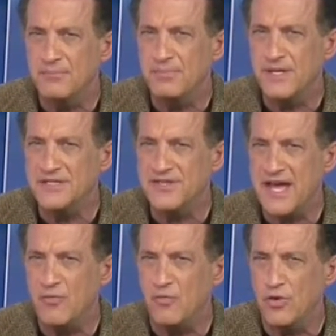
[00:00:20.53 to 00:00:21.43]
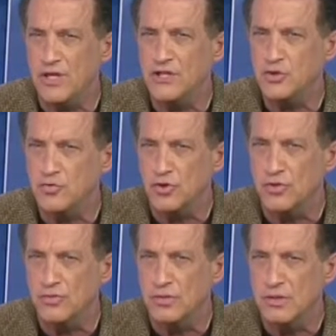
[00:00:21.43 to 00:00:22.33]
But is that really
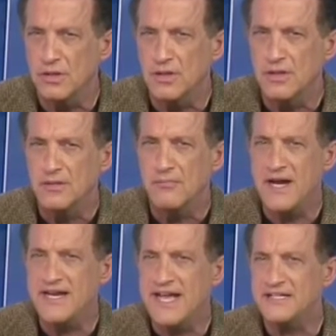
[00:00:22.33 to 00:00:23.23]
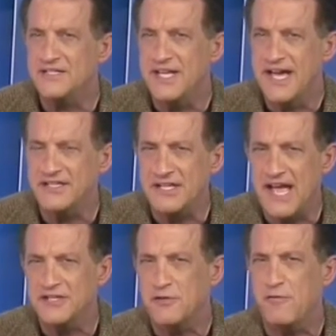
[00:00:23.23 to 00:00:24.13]
true? My next guest
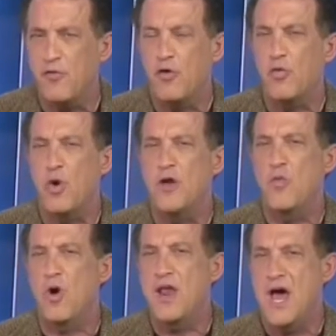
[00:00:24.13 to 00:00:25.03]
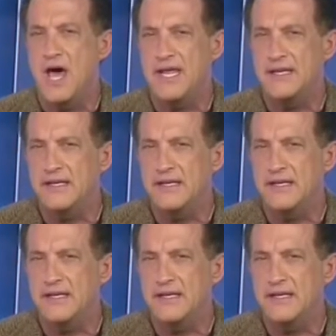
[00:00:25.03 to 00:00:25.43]
has a 411 on it.